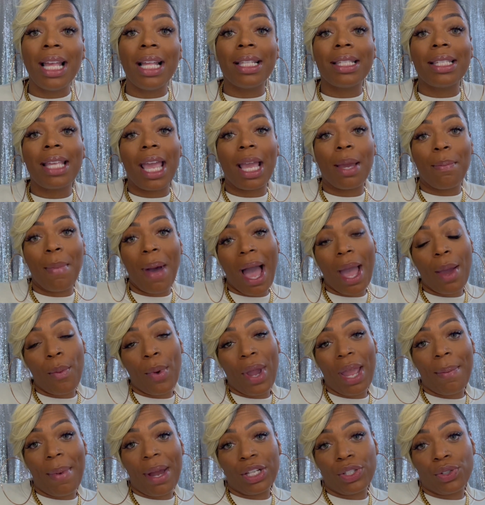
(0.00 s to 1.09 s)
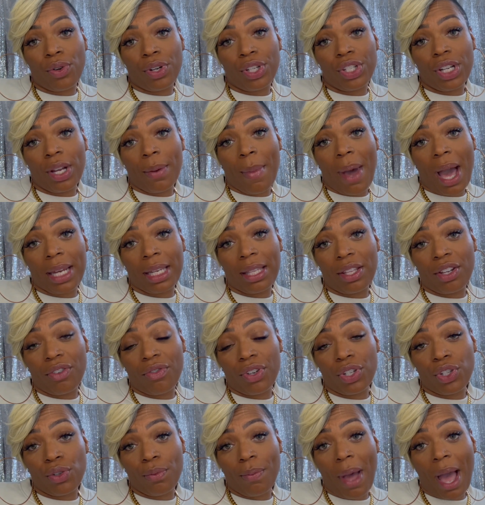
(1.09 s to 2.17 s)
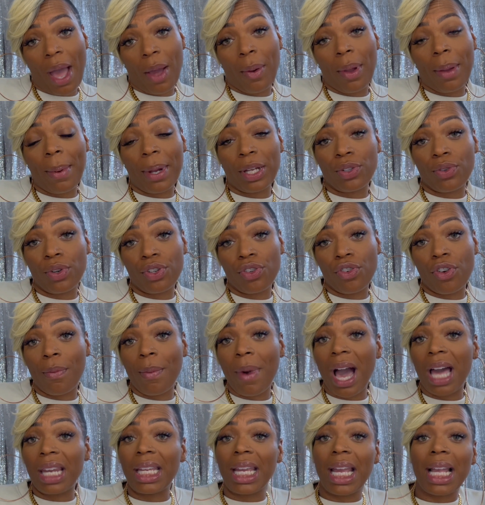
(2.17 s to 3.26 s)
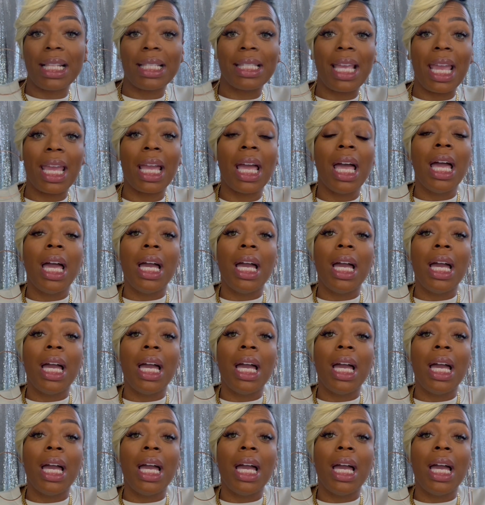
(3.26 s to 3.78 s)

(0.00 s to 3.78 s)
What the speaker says: take My Way by Giorgio Armani, the original My Way by Giorgio Armani, and take